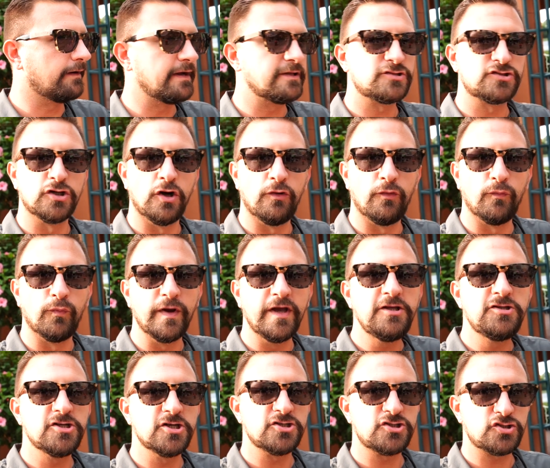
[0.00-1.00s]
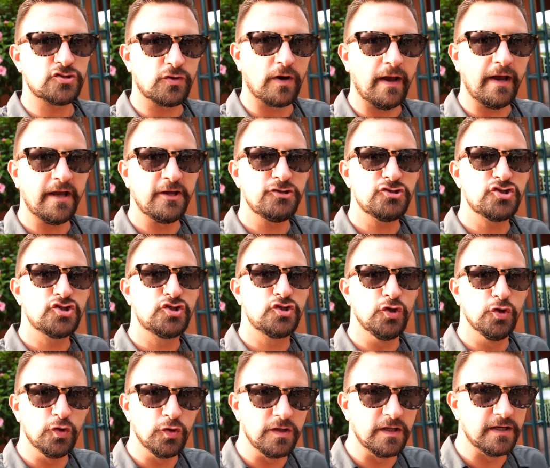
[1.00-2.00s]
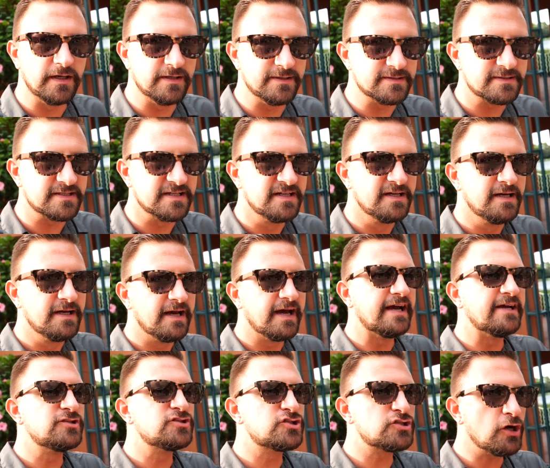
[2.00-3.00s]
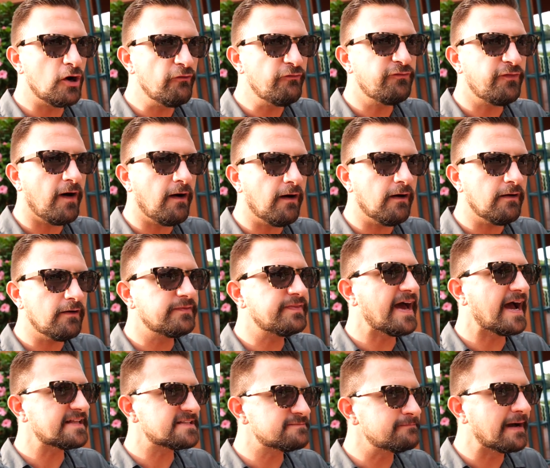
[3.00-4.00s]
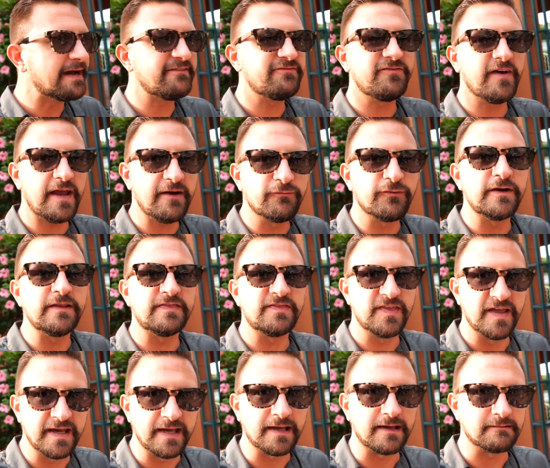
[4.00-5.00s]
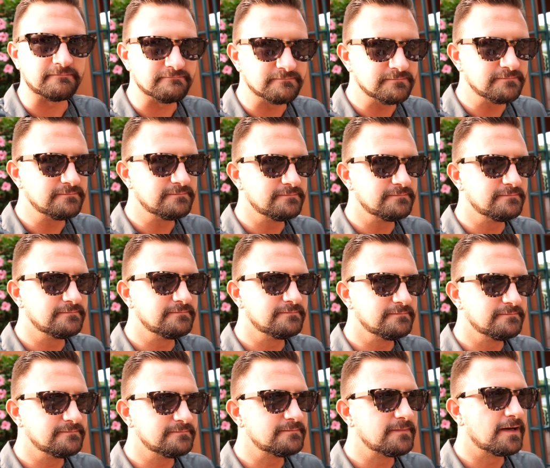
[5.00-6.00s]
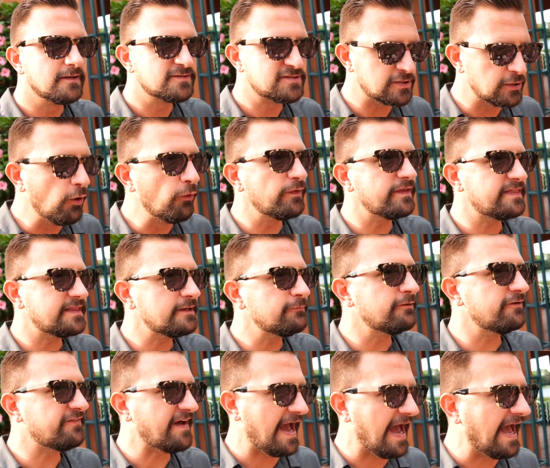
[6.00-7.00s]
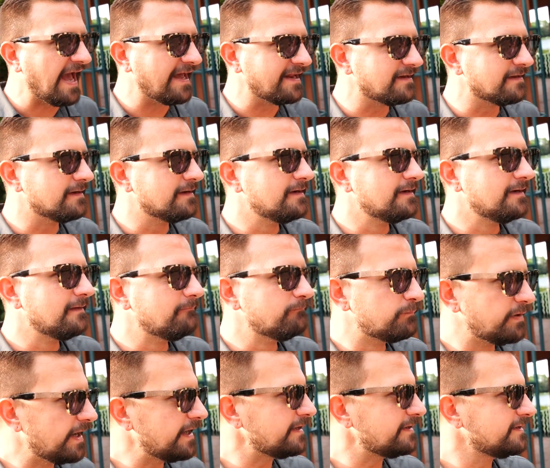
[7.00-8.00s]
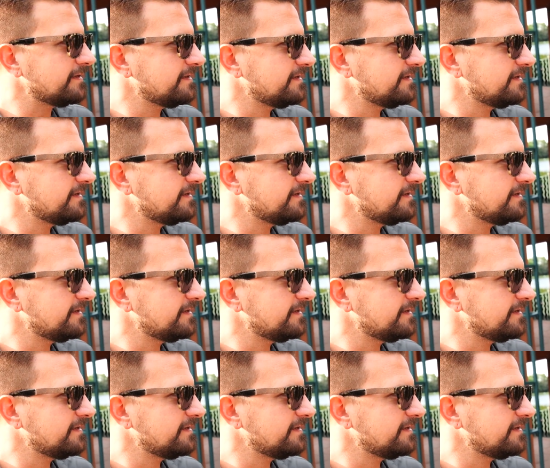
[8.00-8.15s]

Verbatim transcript: right, so we just tried Shula's, and so far, that's my favorite thing. it's the only thing we've had. But it's